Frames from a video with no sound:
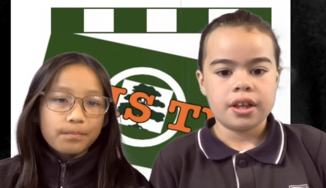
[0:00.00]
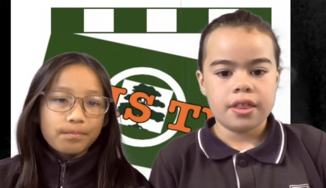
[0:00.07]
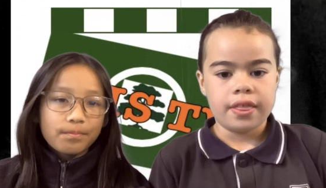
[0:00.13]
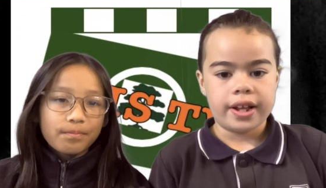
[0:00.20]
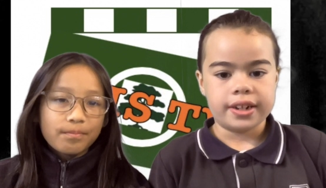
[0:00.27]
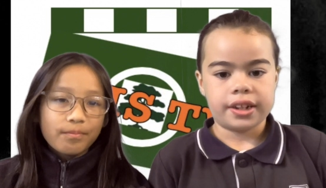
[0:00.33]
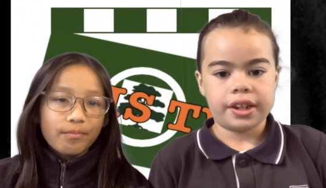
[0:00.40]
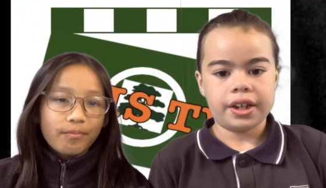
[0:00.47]

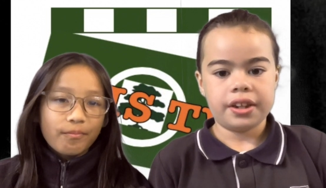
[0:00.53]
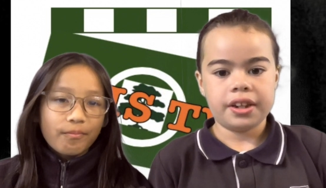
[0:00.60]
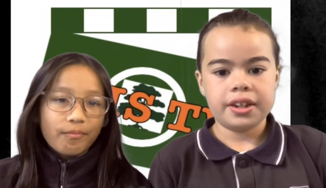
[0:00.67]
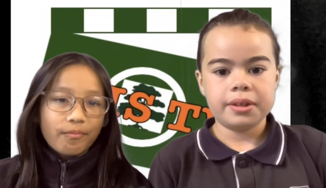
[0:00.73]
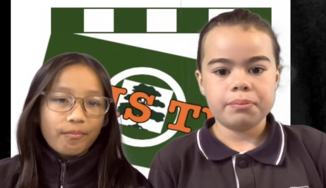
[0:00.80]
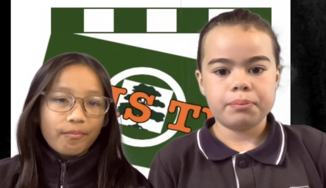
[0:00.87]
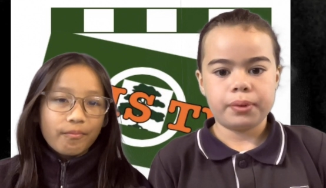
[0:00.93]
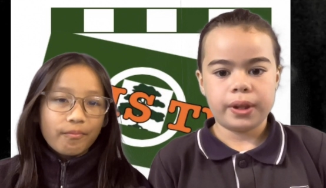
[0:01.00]
Speaker 1: That's
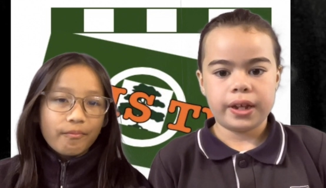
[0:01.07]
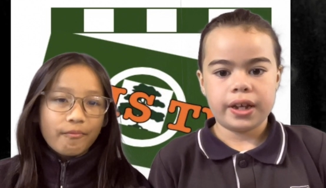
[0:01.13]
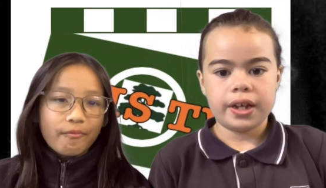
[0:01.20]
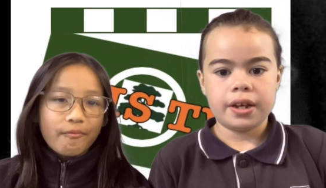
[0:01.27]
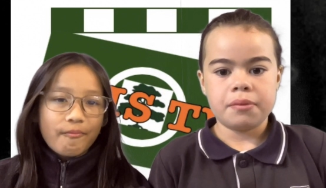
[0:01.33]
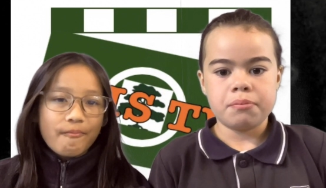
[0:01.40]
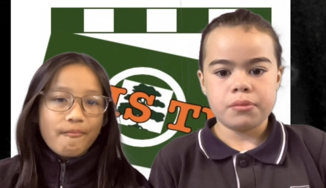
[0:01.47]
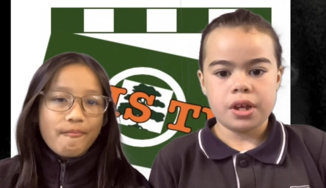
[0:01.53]
Lily,
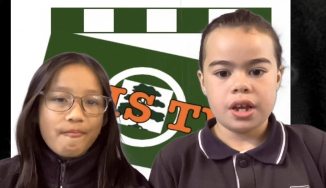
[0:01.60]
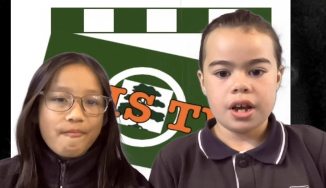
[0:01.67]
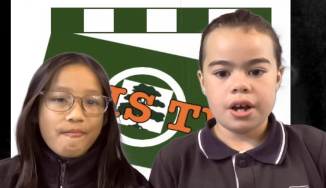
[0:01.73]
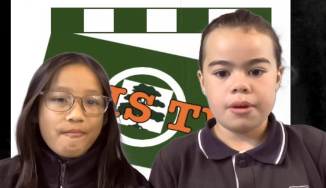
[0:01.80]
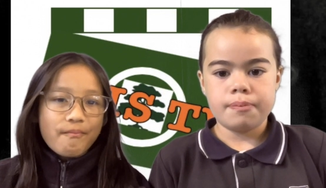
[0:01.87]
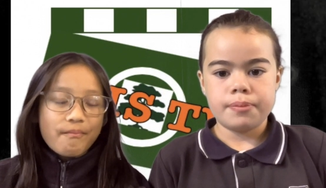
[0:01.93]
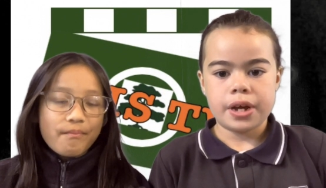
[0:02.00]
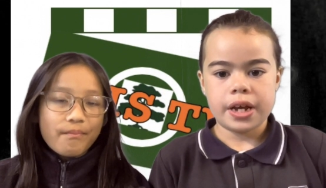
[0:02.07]
Blair,
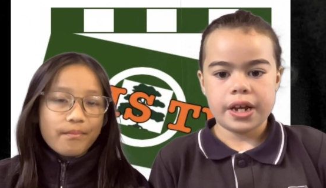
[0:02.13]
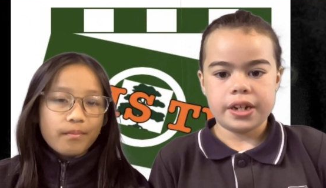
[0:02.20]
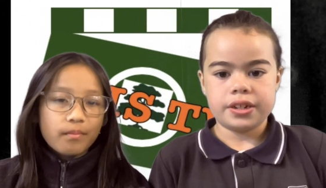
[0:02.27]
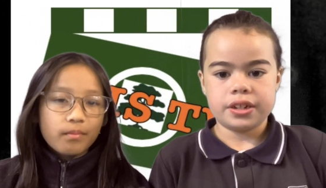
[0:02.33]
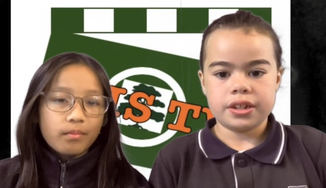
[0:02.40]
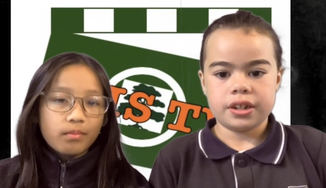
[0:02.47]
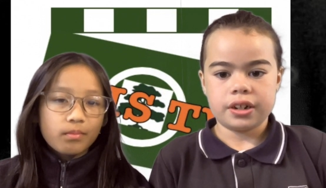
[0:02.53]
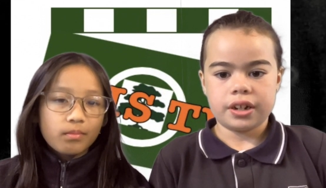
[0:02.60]
Mia,
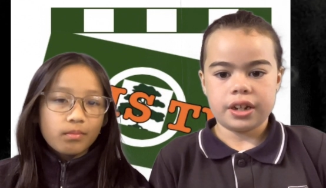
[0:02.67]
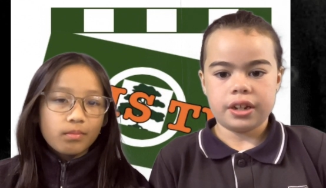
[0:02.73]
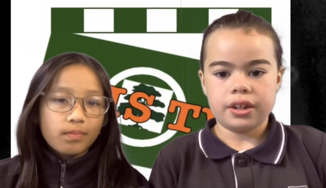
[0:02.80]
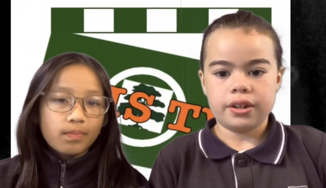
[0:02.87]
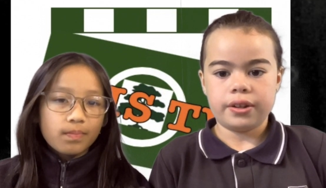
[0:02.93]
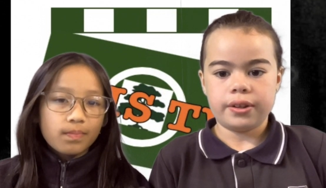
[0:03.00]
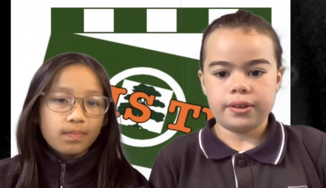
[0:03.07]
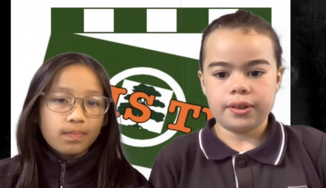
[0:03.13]
Paige, again,
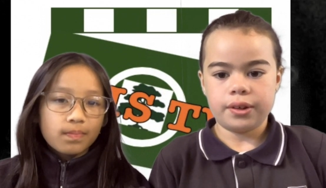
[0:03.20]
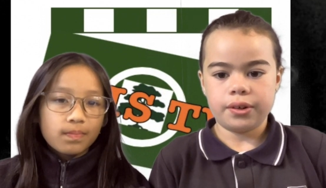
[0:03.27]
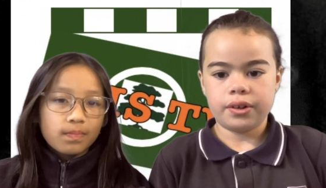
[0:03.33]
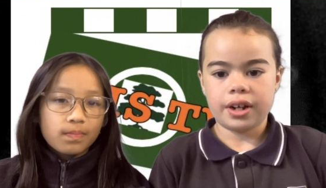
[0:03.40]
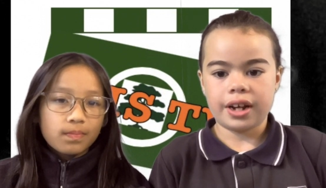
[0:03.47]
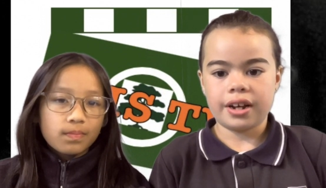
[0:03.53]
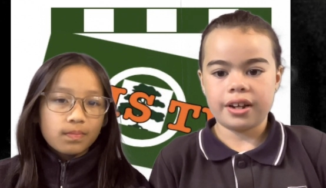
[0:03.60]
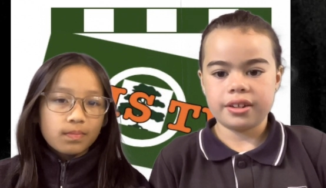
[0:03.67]

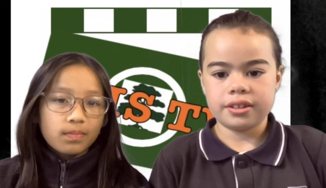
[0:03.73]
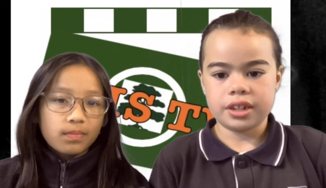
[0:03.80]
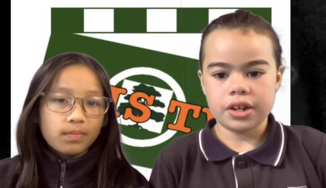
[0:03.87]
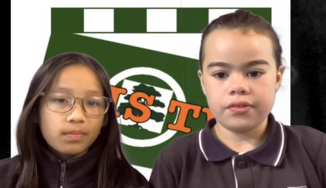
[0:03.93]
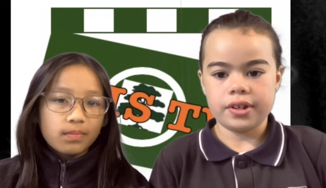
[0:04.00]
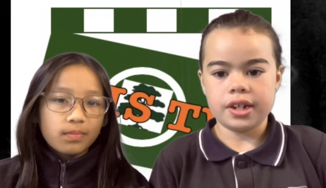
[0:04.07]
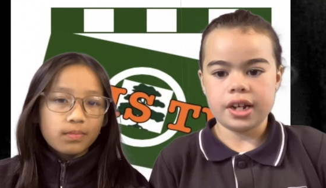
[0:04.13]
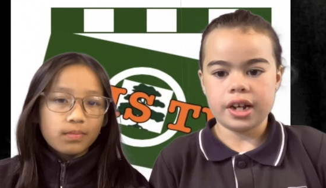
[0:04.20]
Luca,
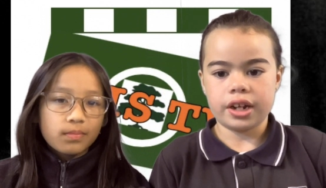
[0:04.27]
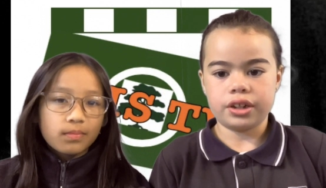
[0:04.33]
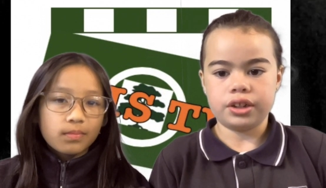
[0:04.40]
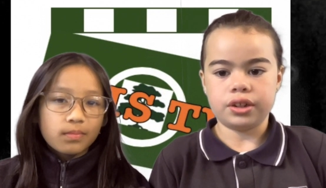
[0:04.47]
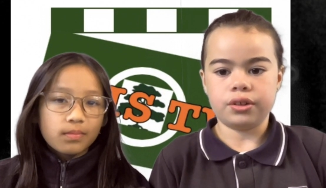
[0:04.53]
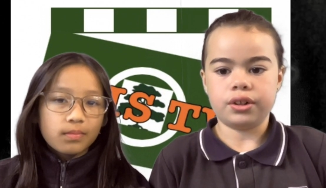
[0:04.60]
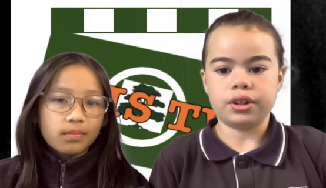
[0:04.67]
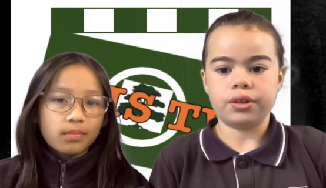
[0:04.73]
Savvy, and
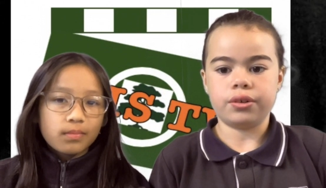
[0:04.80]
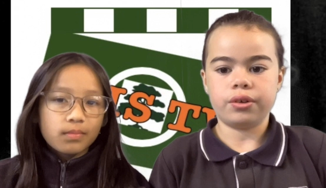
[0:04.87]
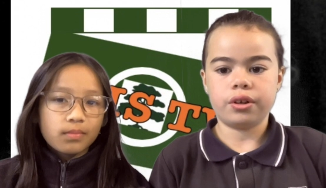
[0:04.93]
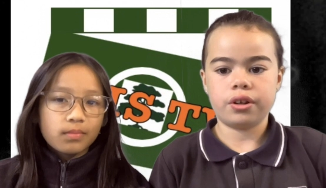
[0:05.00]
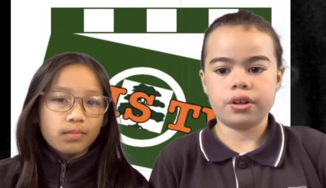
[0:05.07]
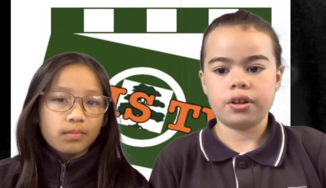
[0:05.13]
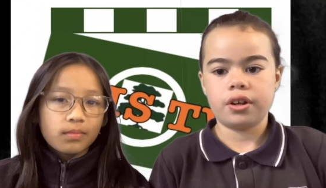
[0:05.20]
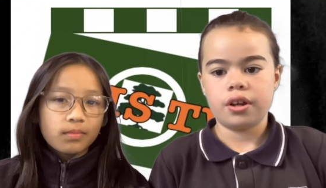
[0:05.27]
Yunhu
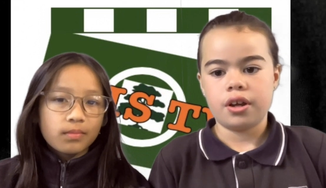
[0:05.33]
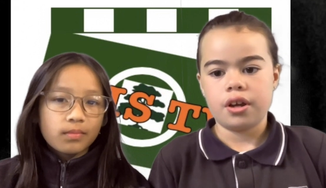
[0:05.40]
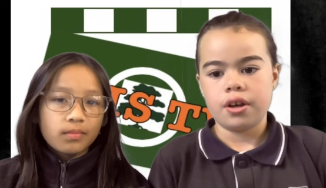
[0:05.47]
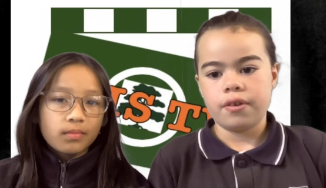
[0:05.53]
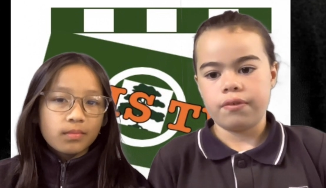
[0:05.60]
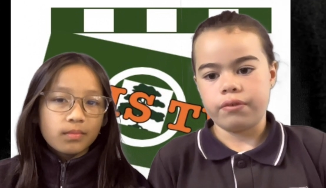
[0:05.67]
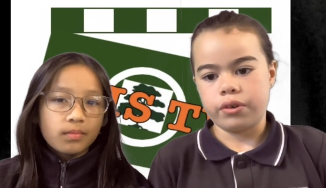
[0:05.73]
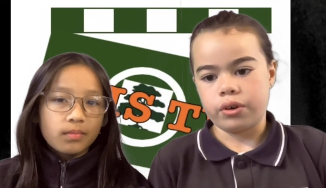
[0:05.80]

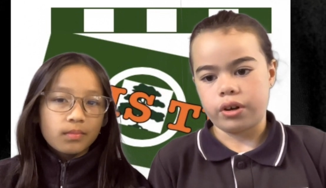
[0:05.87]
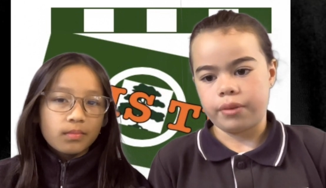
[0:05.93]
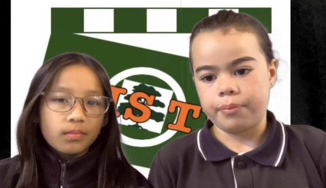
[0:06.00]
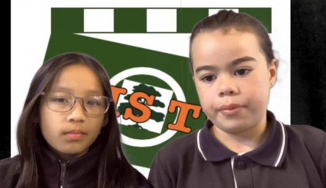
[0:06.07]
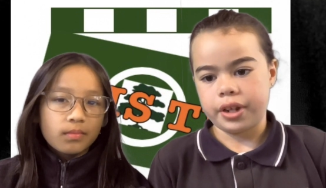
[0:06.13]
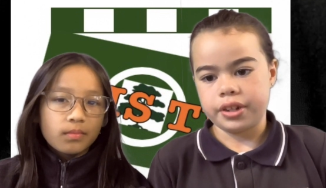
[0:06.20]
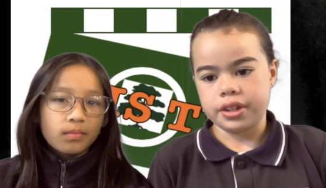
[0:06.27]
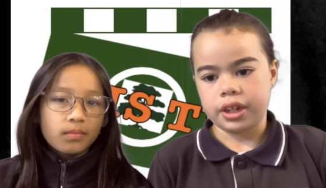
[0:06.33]
for our
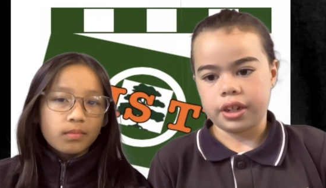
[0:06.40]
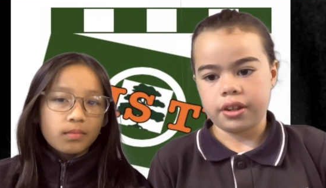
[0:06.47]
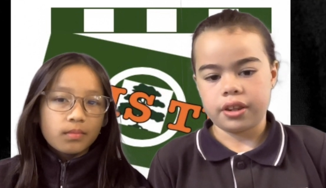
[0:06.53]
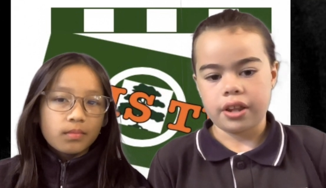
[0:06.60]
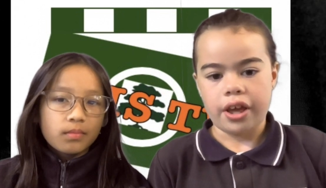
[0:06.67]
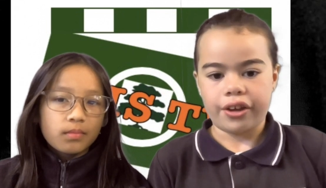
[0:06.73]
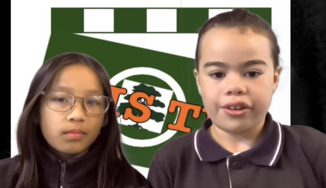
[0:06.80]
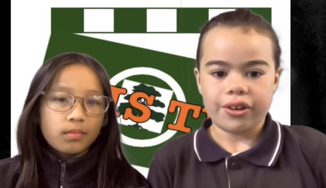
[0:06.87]
meeting.
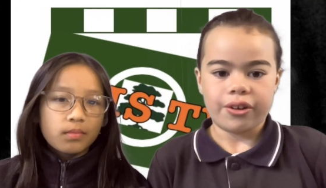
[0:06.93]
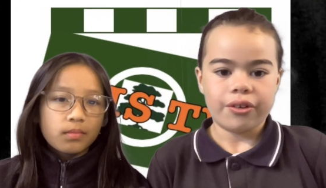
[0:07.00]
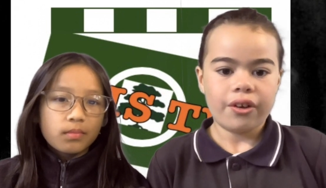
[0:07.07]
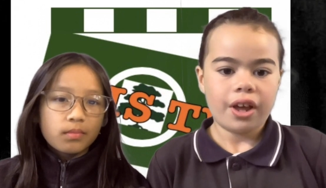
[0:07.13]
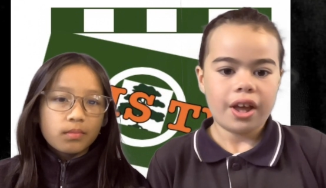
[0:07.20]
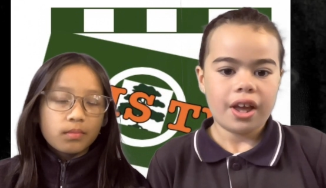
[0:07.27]
Thank you.